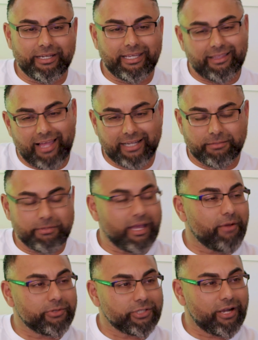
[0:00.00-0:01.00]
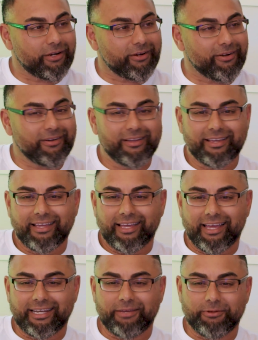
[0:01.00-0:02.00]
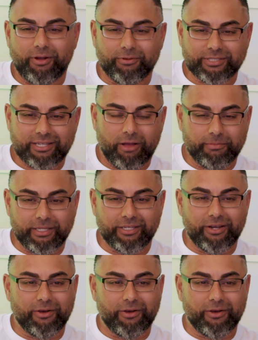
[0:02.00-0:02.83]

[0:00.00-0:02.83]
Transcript: He liked me. I was younger, and he would always tell me,